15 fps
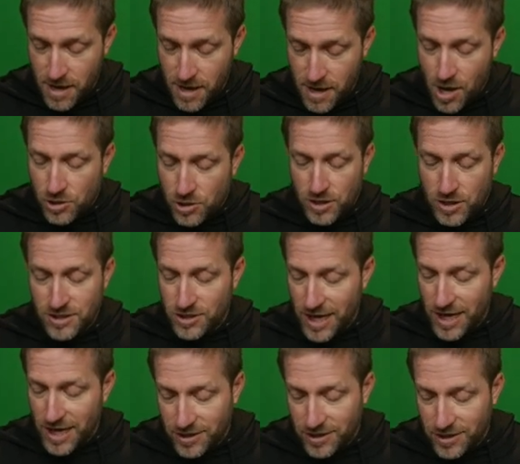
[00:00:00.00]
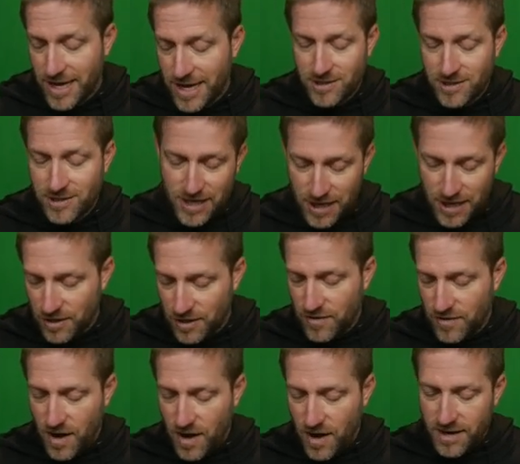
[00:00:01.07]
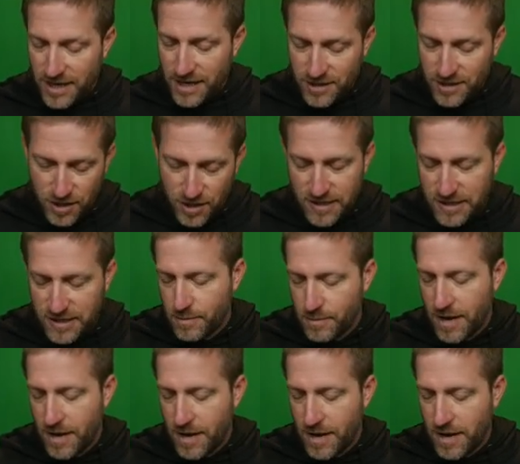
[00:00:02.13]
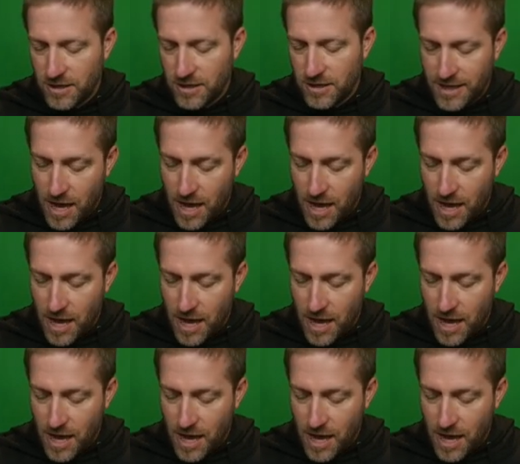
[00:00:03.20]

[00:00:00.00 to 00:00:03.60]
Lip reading: So you can change the text, change the font, change the transparency and all that thing.